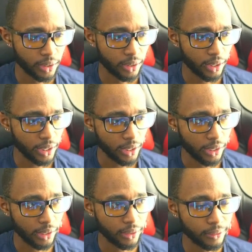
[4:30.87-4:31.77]

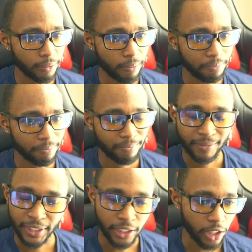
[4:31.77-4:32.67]
And
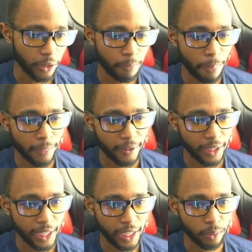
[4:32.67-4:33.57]

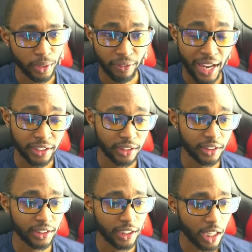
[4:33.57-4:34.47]
we have actually
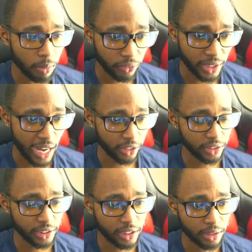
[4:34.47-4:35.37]
a couple of
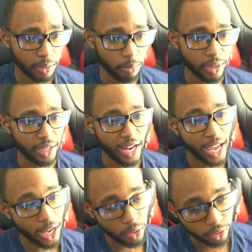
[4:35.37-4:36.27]
inaccuracies, but
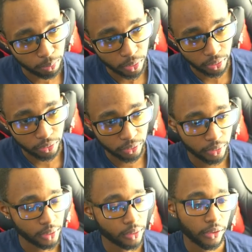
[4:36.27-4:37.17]
L's move
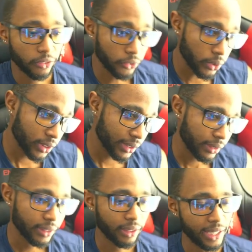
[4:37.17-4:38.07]
forced
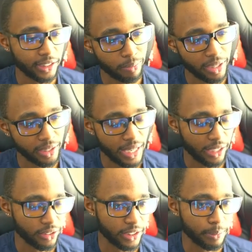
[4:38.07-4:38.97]
Light to make an
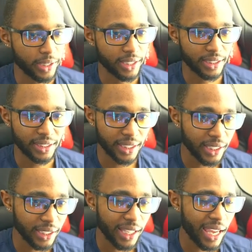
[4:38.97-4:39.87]
inaccuracy because he's thinking,